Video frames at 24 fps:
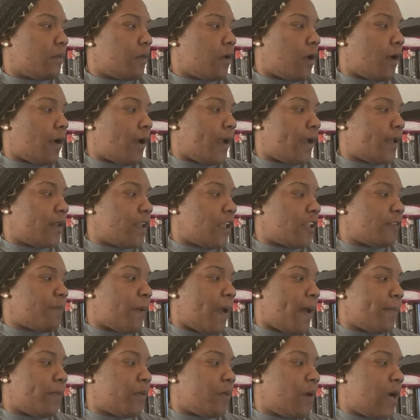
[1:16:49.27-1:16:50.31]
All right, that's
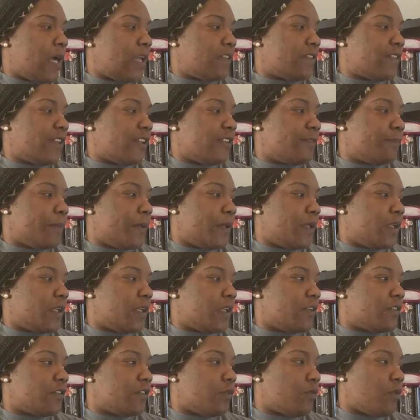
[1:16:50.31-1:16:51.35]
probably why it says
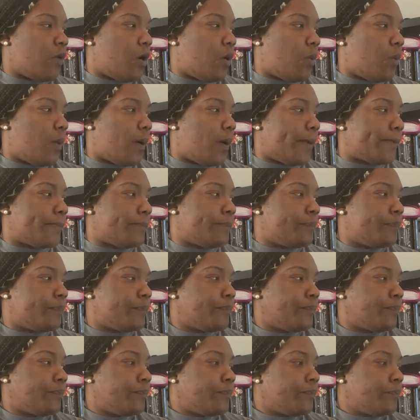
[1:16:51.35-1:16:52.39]
pending. It's the wrong one.
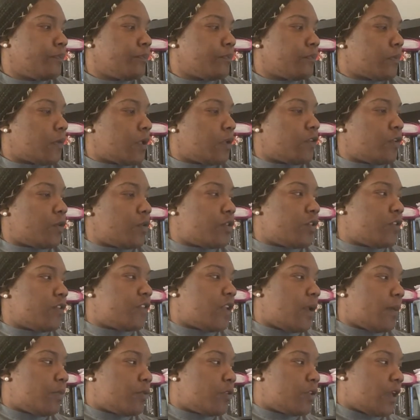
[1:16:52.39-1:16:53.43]
So just
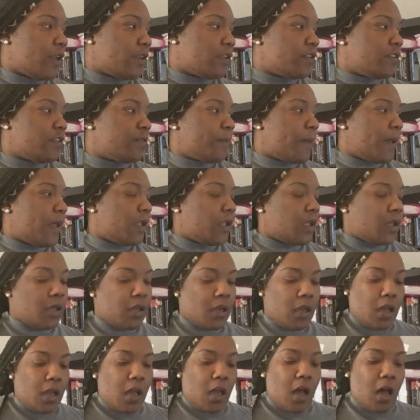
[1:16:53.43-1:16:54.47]
double check the spelling.
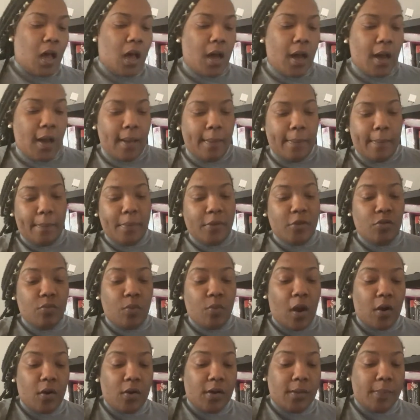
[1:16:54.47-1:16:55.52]
But you
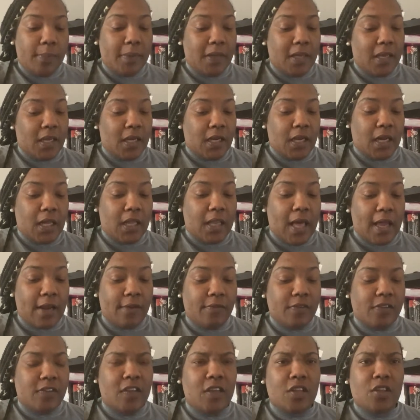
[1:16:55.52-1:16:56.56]
are going to be getting a lot
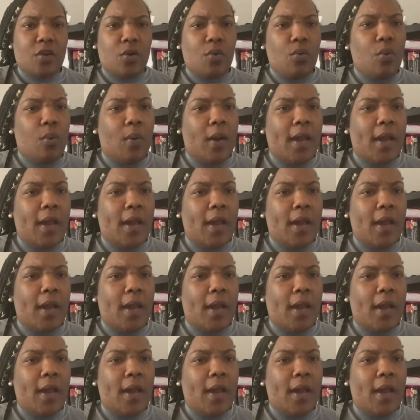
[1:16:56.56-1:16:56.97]
of attention. Ooh,